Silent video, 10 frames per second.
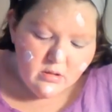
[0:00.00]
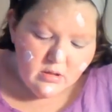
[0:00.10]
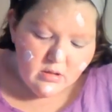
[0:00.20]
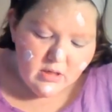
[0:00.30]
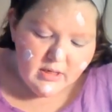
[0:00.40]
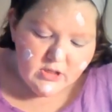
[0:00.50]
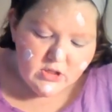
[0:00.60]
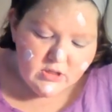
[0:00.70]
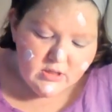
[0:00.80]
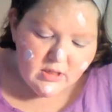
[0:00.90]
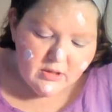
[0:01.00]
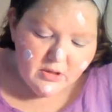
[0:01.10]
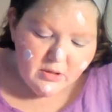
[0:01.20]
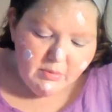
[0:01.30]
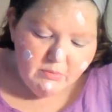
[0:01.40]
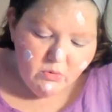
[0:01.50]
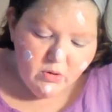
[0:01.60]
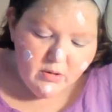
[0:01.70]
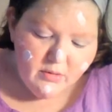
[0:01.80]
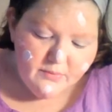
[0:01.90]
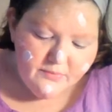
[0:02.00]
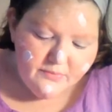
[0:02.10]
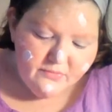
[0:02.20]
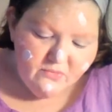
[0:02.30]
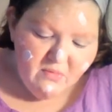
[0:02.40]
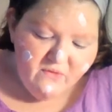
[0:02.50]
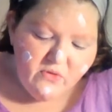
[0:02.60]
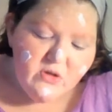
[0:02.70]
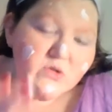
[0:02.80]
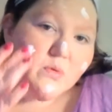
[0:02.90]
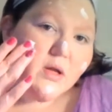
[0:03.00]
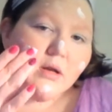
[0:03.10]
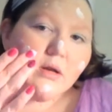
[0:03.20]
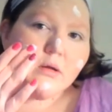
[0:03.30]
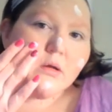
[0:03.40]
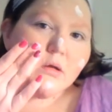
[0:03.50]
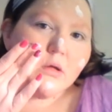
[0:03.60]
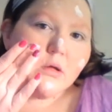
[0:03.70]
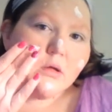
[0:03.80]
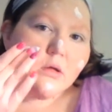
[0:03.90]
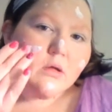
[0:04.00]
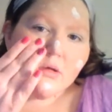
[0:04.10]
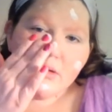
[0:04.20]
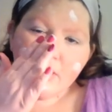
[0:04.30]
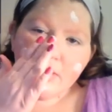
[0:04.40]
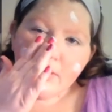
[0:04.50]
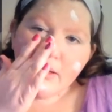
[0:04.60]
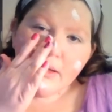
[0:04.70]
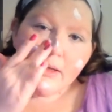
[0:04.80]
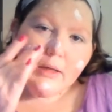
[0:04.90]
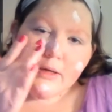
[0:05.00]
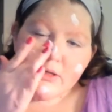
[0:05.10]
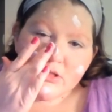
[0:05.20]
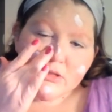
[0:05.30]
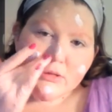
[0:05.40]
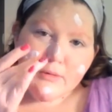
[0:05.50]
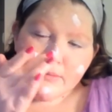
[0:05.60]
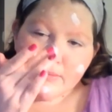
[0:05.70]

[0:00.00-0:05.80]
And then I just take a little bit more, my first one, and then I just